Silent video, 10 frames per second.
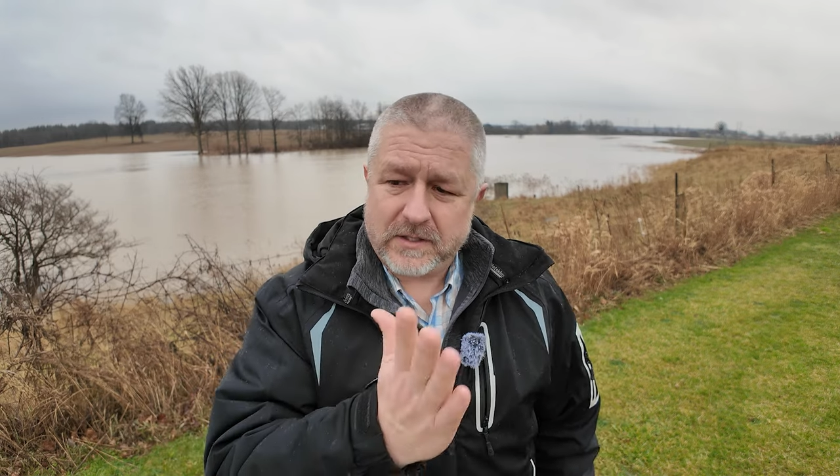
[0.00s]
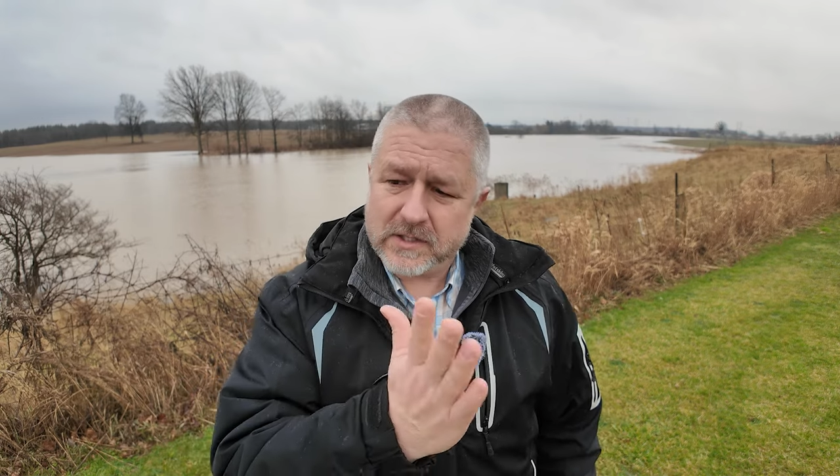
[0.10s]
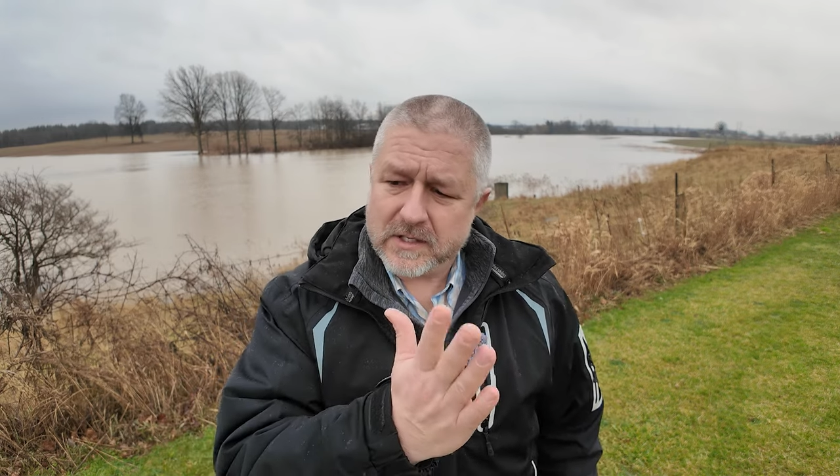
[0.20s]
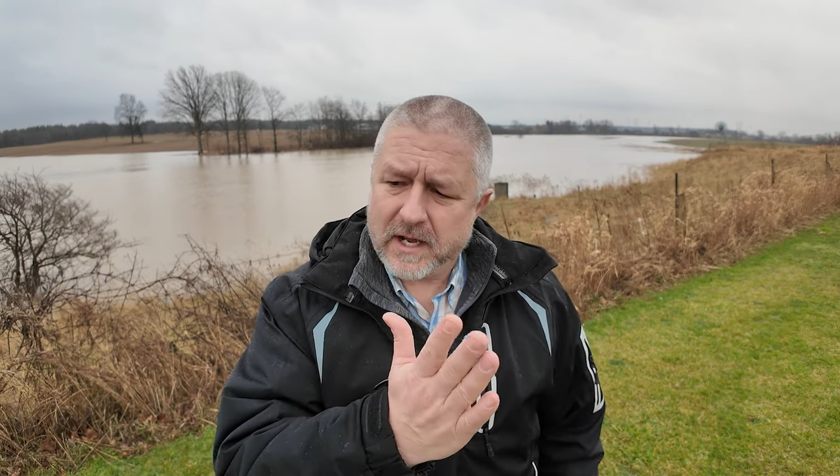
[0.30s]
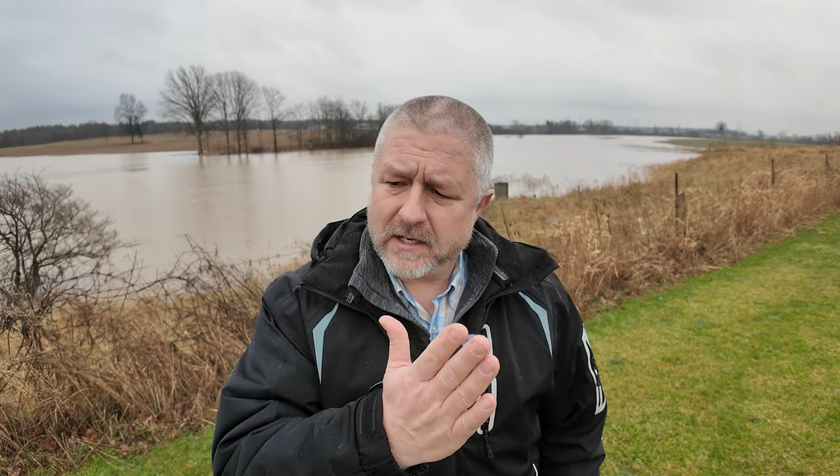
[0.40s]

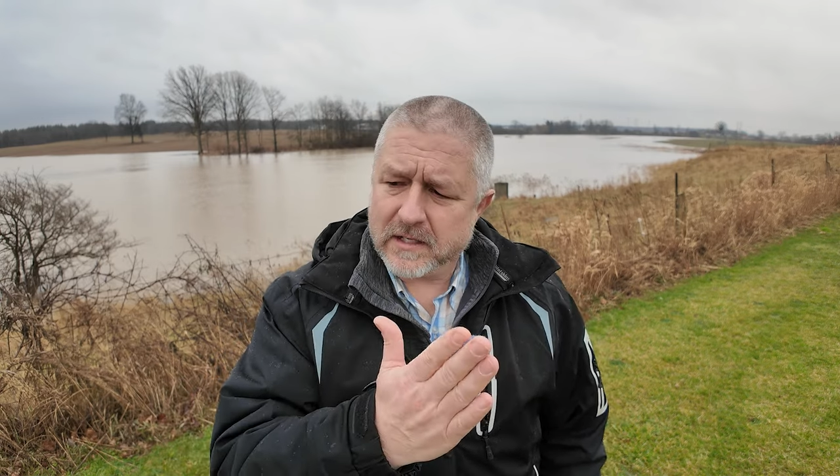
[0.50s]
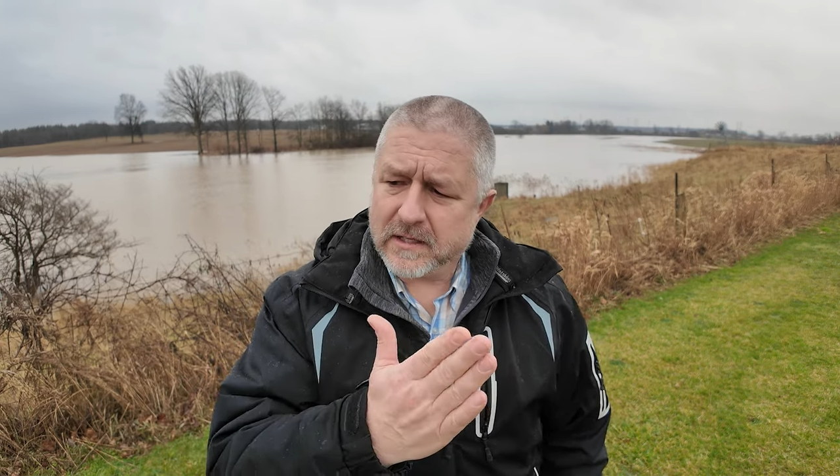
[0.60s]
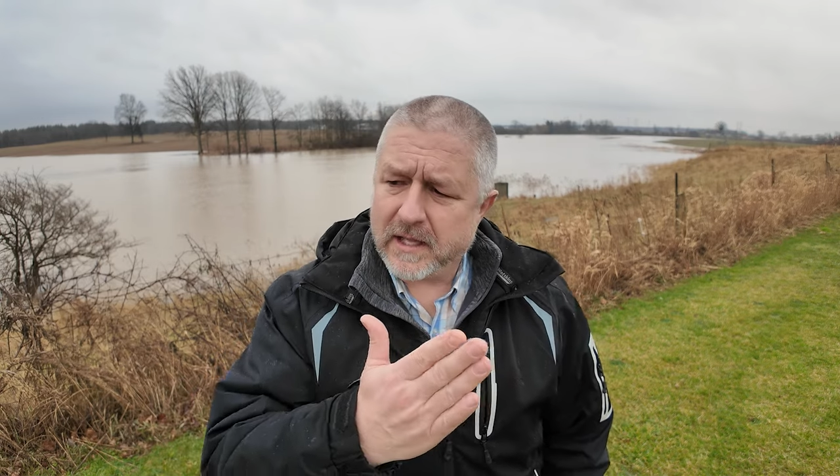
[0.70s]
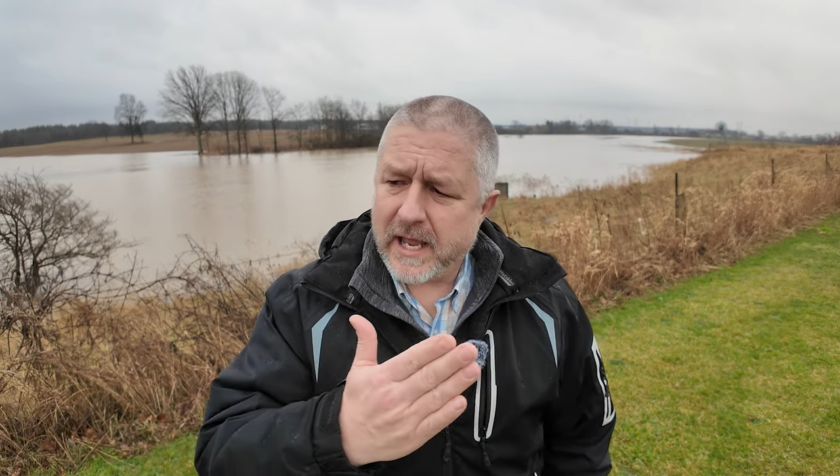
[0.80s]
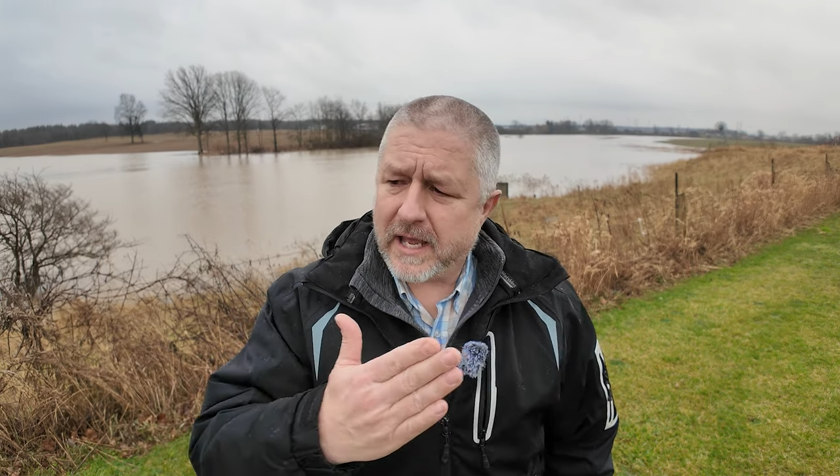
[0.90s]
just kind of
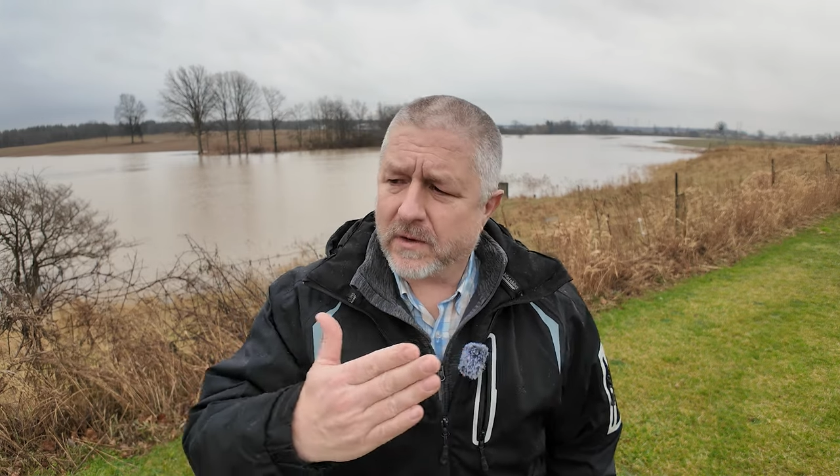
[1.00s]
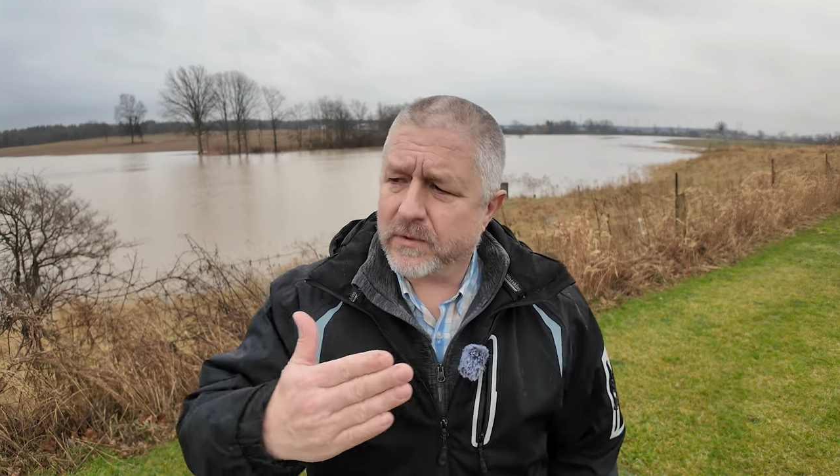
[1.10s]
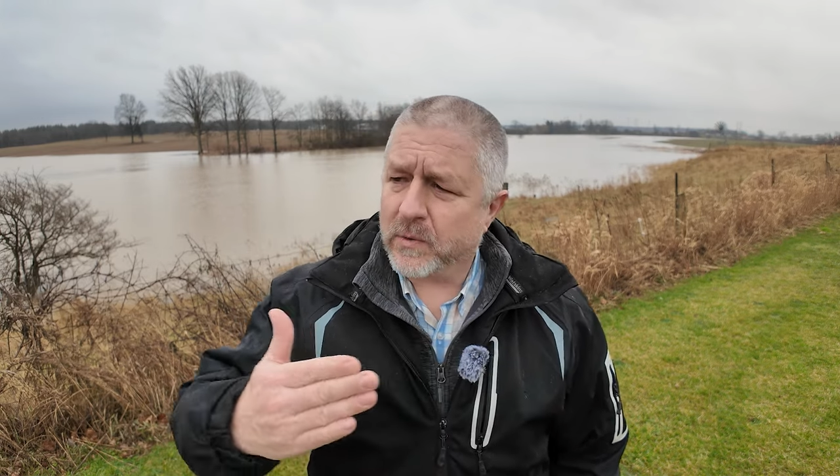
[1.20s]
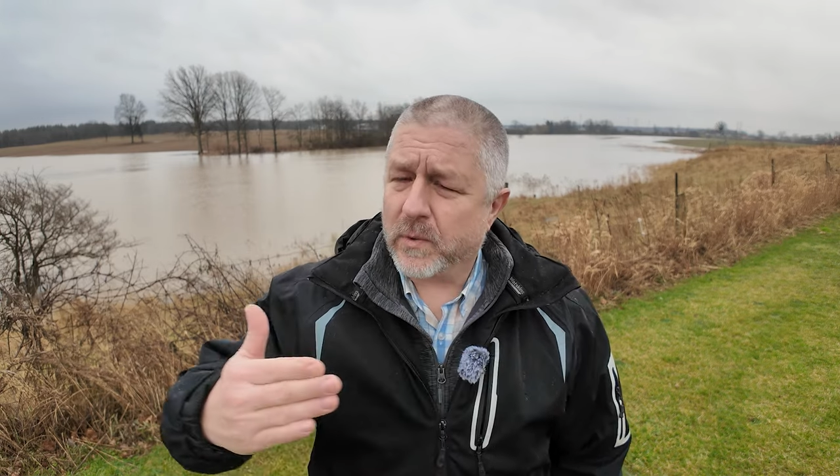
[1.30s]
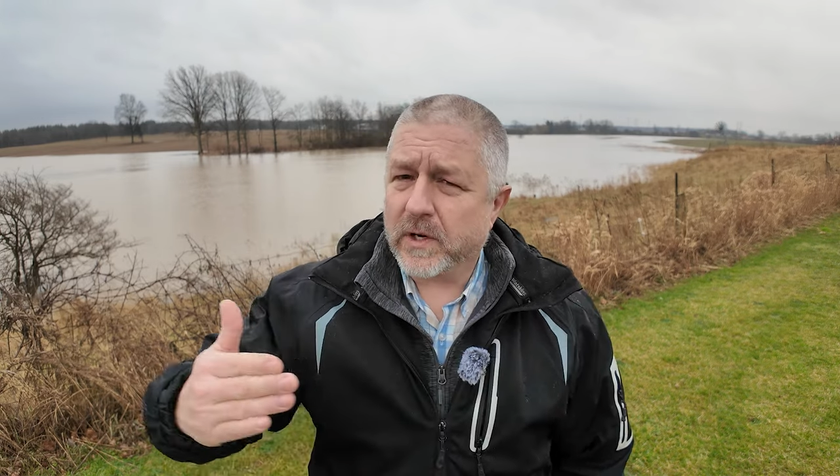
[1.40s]
lay
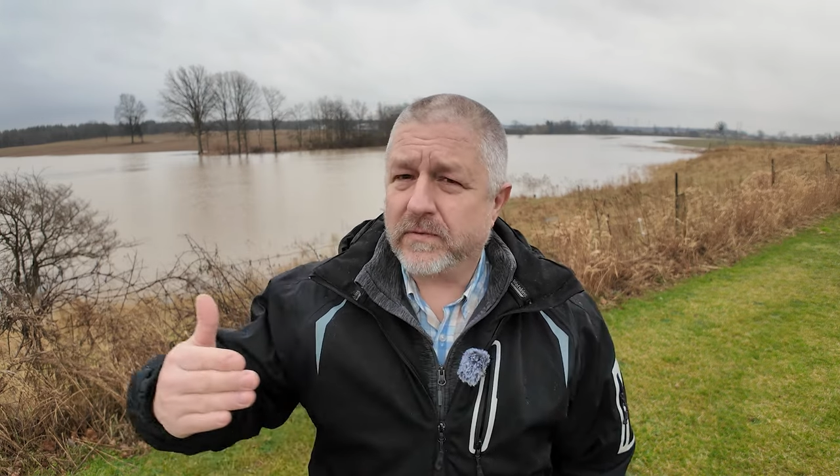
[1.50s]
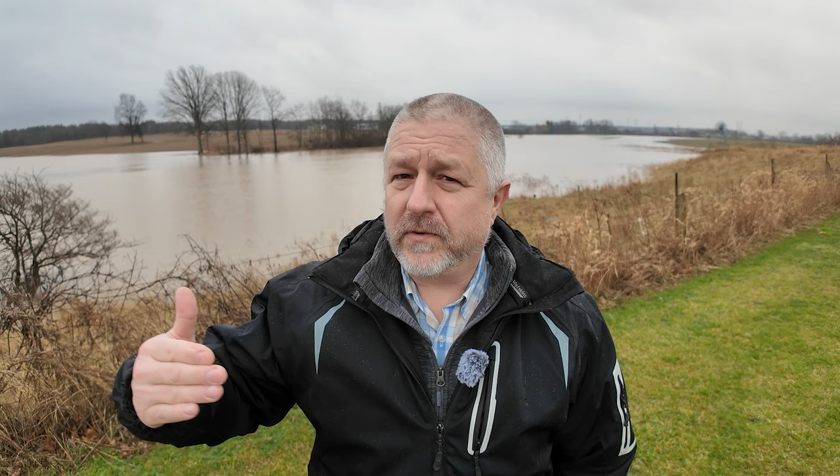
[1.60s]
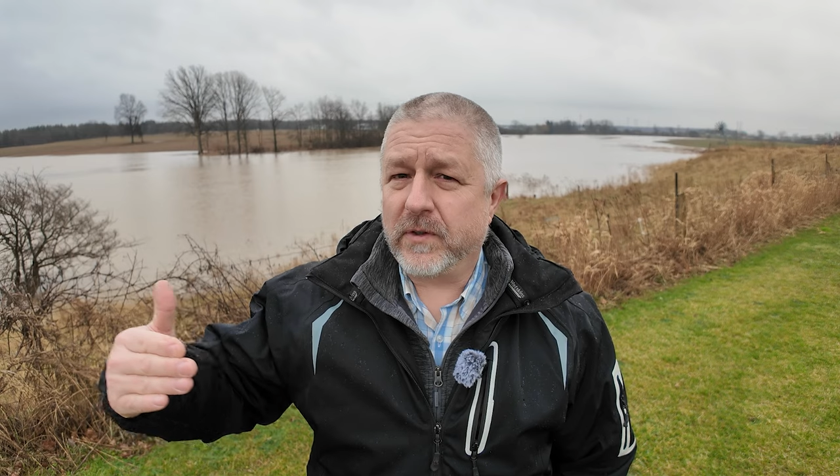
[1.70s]
out the work for